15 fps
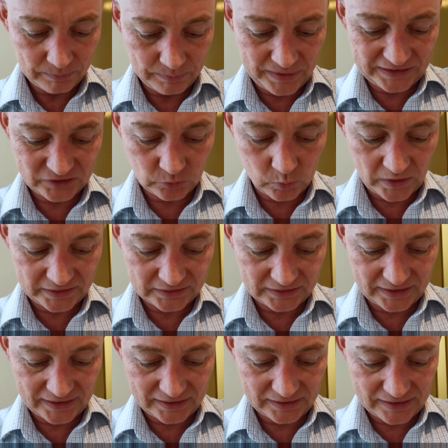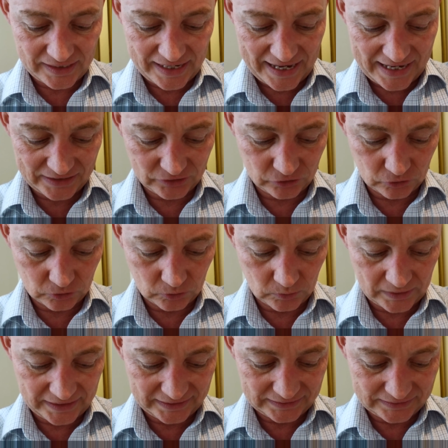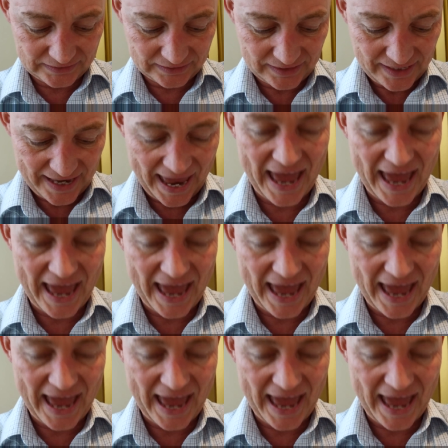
best one yet, as always,